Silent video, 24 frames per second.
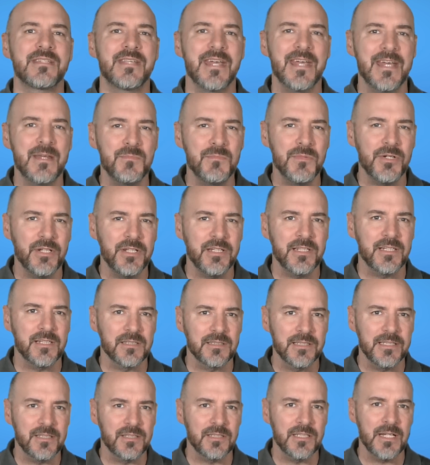10 million
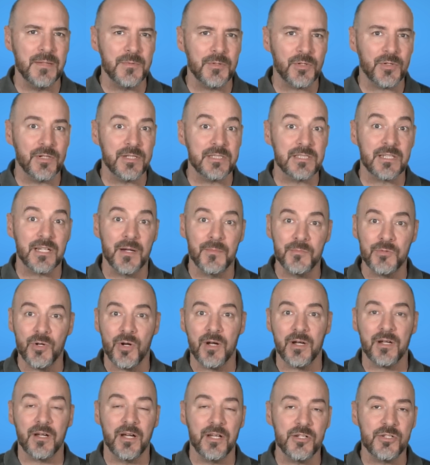illegal immigrants come to
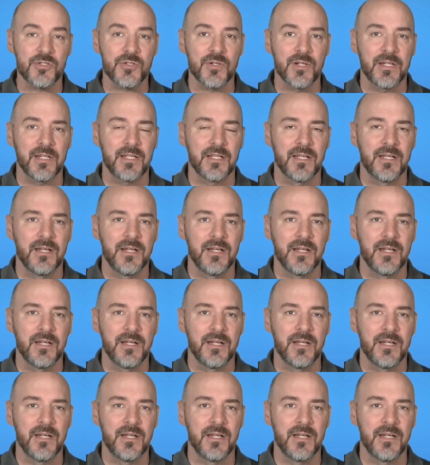our country,